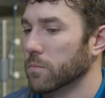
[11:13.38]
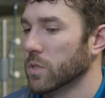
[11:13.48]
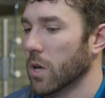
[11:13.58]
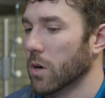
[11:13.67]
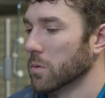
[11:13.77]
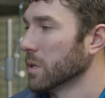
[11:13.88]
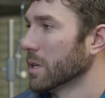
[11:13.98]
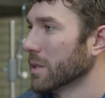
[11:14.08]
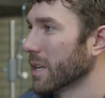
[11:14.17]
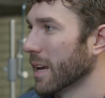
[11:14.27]
So you
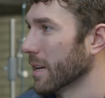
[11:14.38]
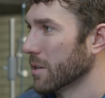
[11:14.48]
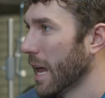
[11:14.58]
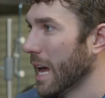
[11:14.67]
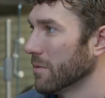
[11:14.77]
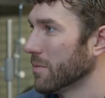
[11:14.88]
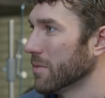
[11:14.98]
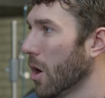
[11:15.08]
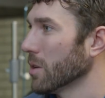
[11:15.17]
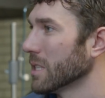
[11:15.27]
know, you can
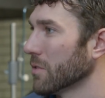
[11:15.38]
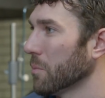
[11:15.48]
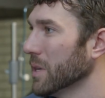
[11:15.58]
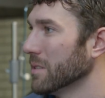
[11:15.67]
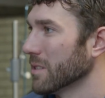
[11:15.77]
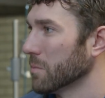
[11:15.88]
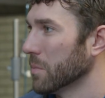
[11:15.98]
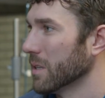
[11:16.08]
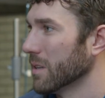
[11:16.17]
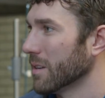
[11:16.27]
have all these different pieces,
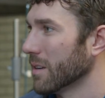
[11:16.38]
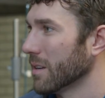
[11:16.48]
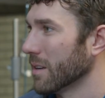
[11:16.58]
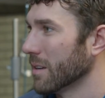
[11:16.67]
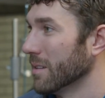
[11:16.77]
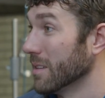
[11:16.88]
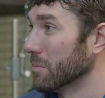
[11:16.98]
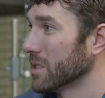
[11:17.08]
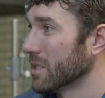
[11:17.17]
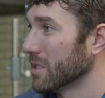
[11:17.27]
but you need
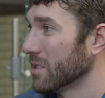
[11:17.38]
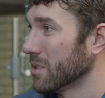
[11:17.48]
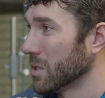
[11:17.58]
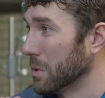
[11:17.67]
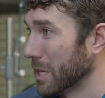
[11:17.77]
them to be